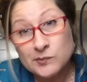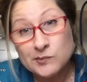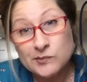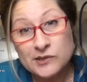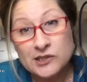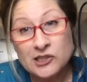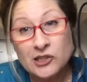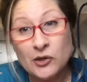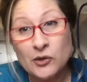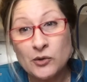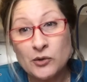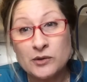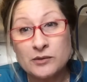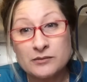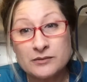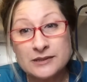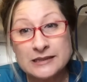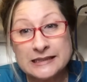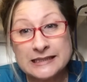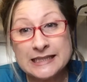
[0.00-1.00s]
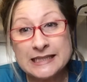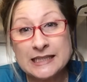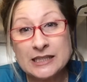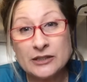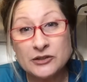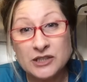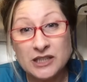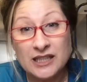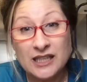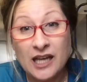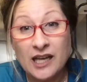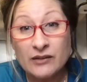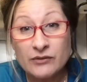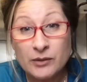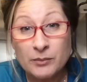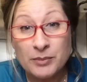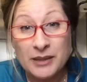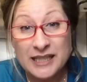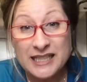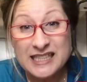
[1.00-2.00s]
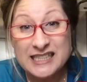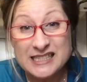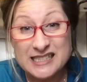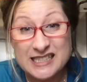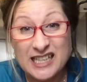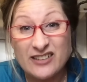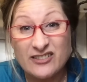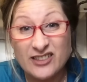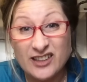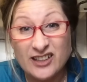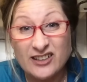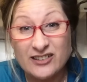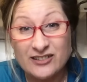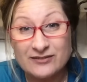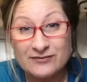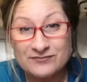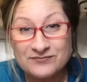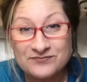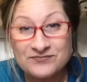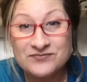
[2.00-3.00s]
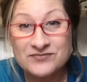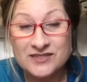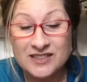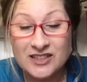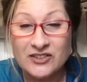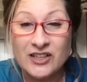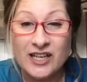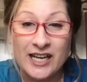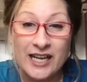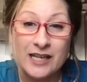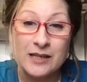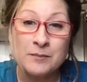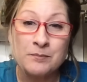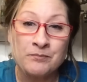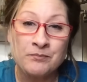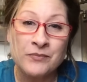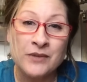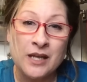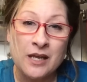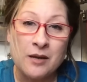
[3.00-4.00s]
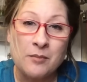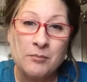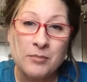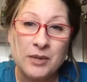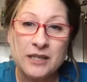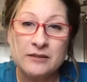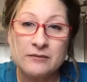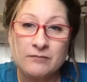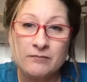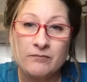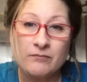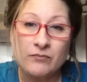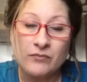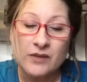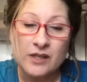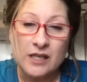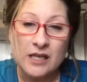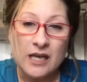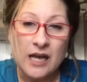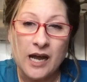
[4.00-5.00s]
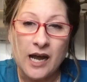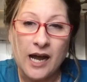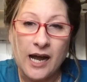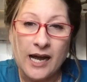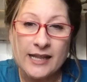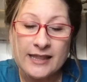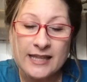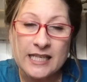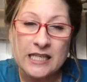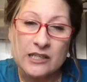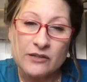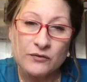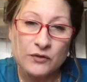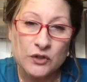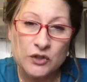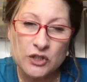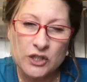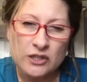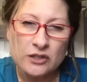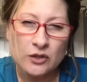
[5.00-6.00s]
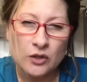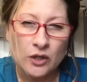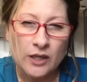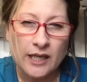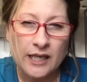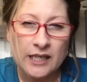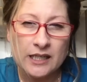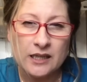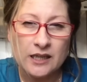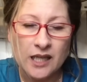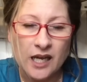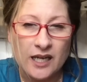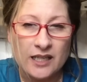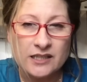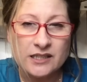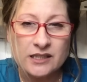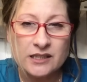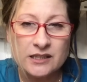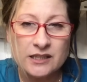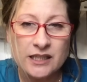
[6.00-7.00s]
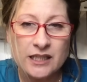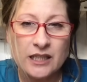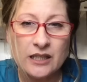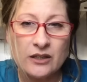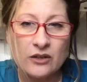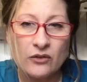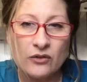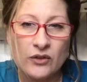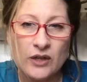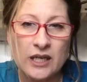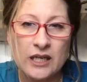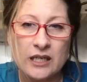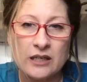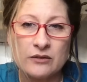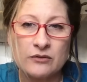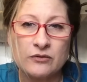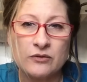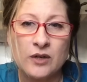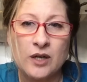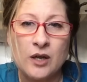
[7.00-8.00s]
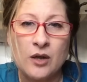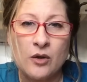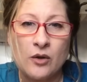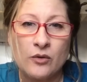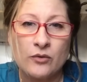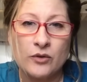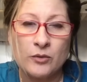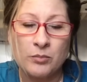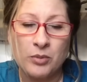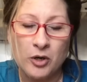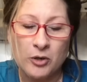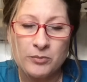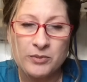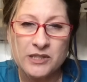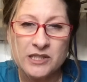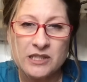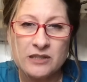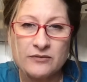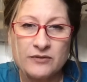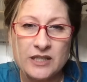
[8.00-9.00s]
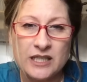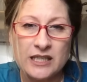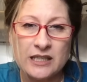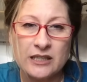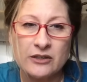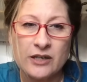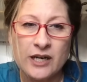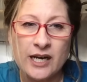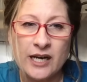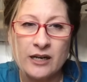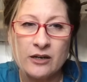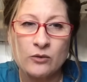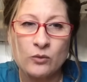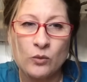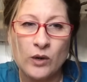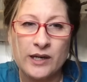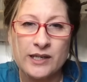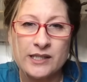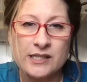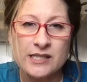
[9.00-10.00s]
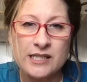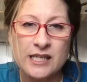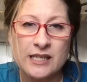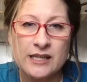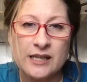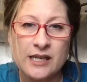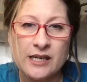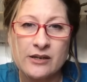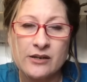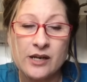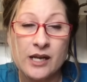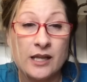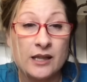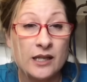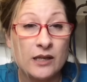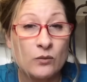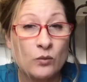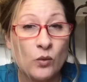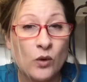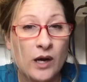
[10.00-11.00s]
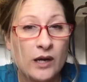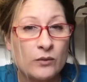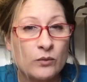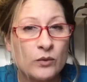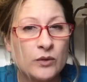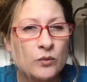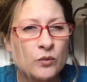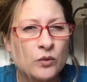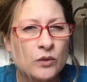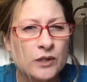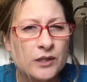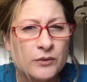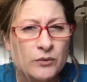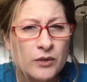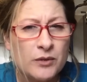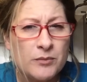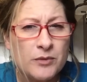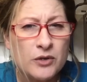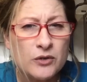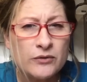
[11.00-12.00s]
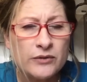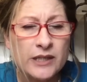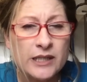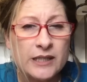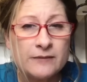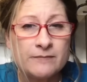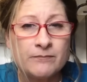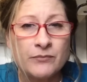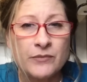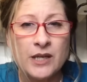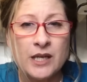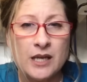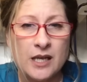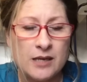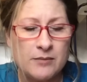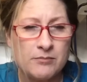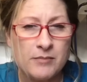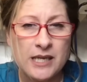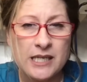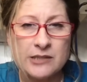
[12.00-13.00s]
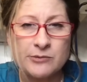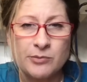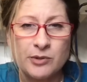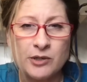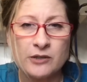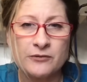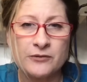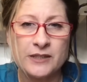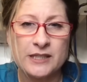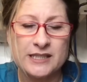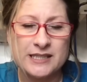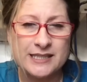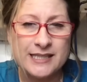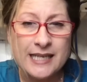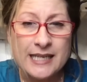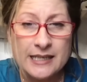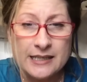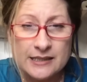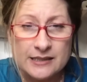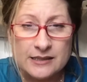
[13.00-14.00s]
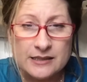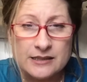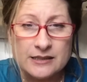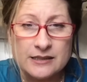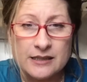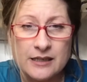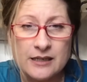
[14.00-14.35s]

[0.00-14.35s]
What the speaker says: So, see, there's a lot of opinions out there. Okay? But I think if you just look at it logically and you think of the purpose of the ear hair, why it's in there, and then why we would remove it, it makes perfect sense.